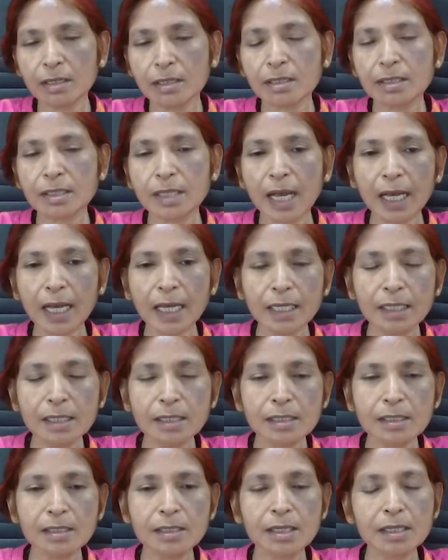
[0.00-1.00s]

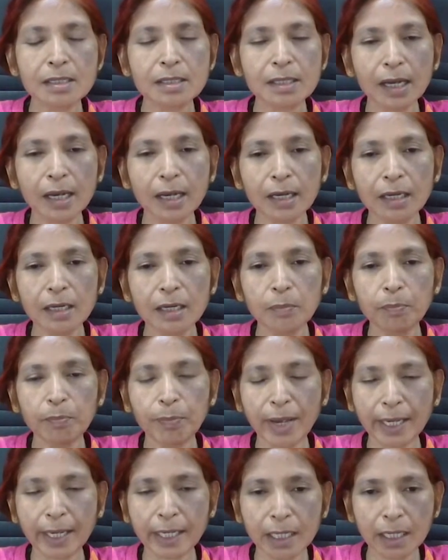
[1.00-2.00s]
size, design,
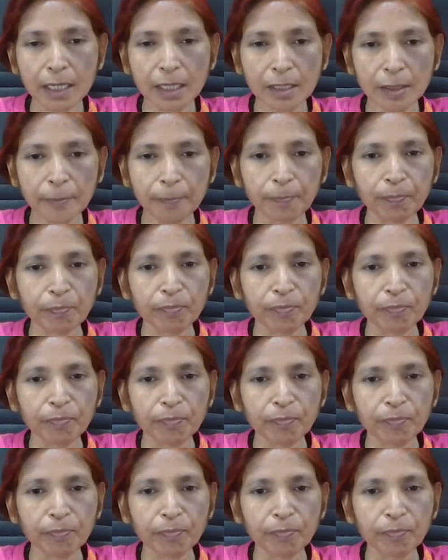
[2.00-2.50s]
packing,